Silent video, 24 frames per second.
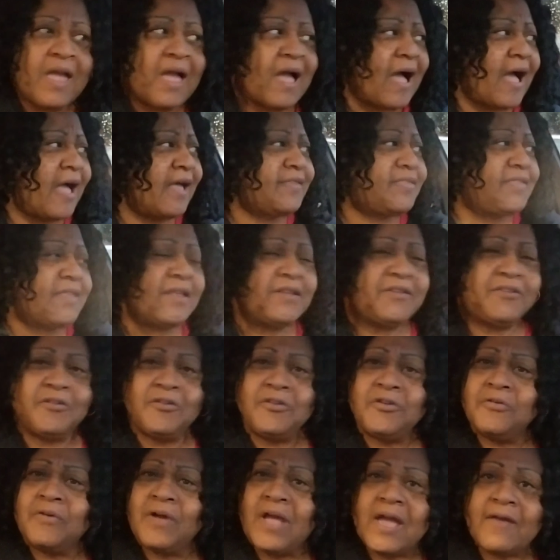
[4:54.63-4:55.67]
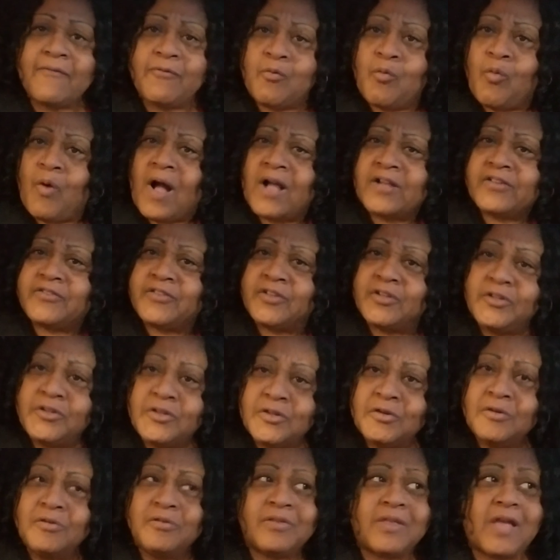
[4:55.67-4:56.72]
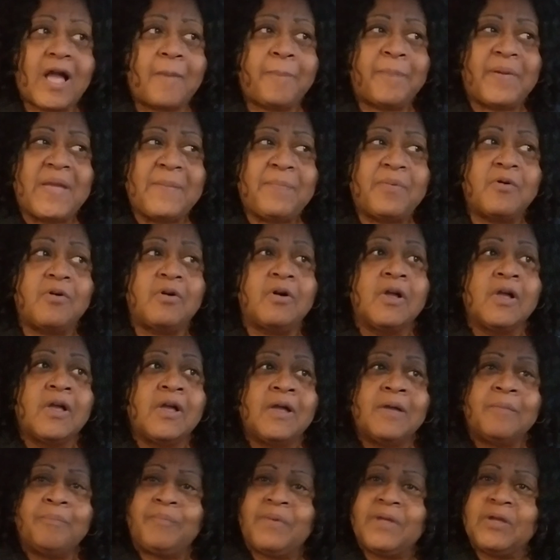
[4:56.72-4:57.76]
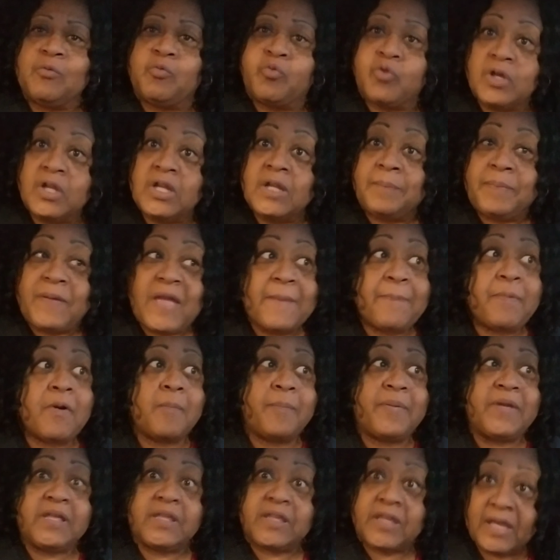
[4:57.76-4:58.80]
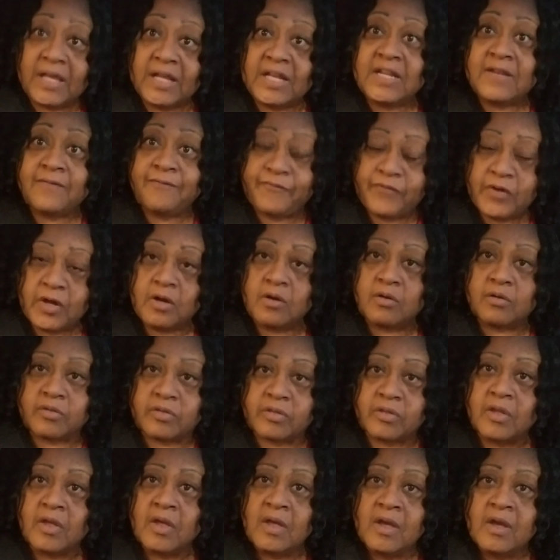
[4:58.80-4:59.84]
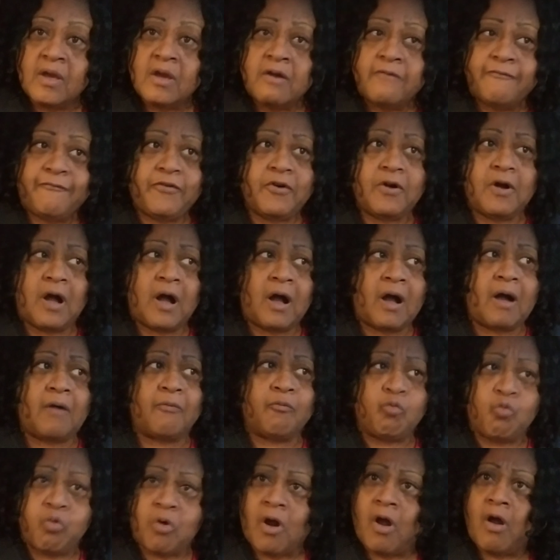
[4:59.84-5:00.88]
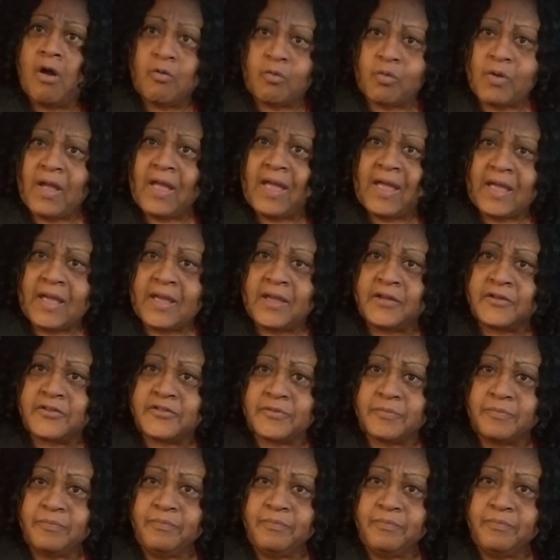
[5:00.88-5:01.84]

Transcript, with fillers: I said, "Do you ever watch the news? How people be really people be killing folks for uh, road rage,